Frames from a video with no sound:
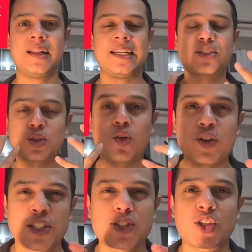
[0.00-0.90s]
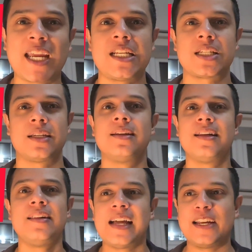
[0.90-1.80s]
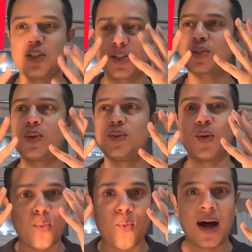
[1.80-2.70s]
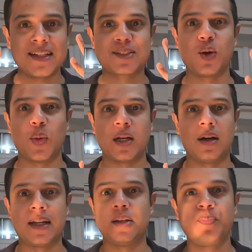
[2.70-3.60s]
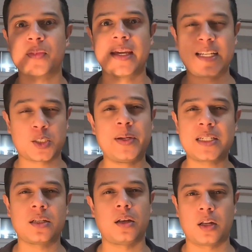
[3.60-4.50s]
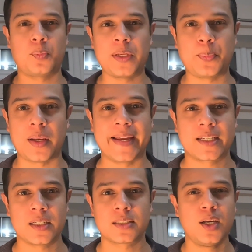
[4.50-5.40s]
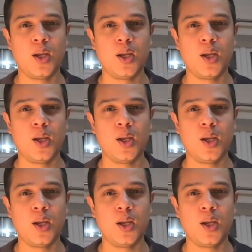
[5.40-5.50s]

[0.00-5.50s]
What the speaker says: It's so frustrating and you just don't know what's going on, and especially a lot of people like us,